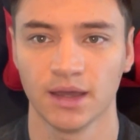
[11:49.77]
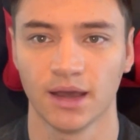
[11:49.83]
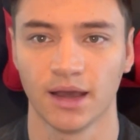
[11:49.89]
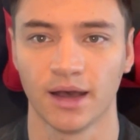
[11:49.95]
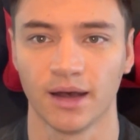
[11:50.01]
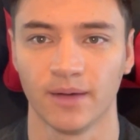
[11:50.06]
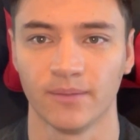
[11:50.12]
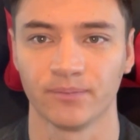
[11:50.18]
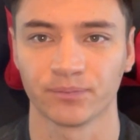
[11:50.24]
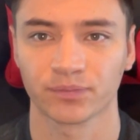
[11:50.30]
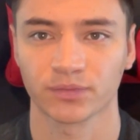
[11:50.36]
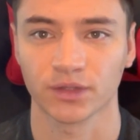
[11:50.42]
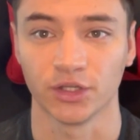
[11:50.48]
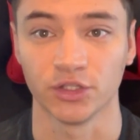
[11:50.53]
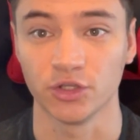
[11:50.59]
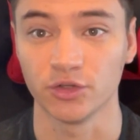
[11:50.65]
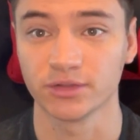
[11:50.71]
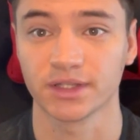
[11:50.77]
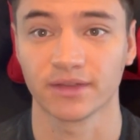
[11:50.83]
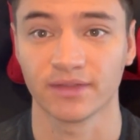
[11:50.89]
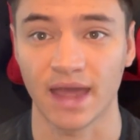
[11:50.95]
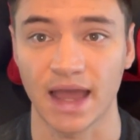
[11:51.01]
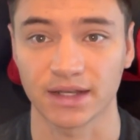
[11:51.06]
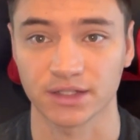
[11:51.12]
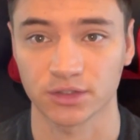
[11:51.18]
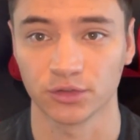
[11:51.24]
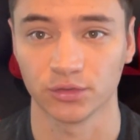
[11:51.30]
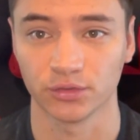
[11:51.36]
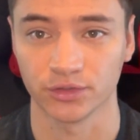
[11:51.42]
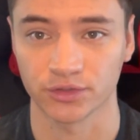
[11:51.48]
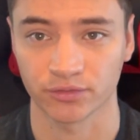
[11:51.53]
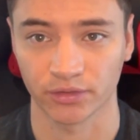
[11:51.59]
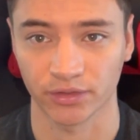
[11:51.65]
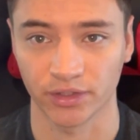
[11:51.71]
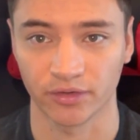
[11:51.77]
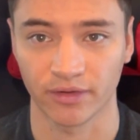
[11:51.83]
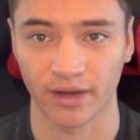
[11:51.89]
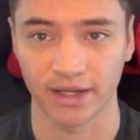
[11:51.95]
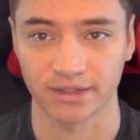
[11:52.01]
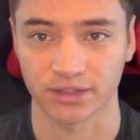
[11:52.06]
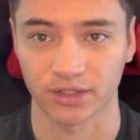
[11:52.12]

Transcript: Um, using that tool is really great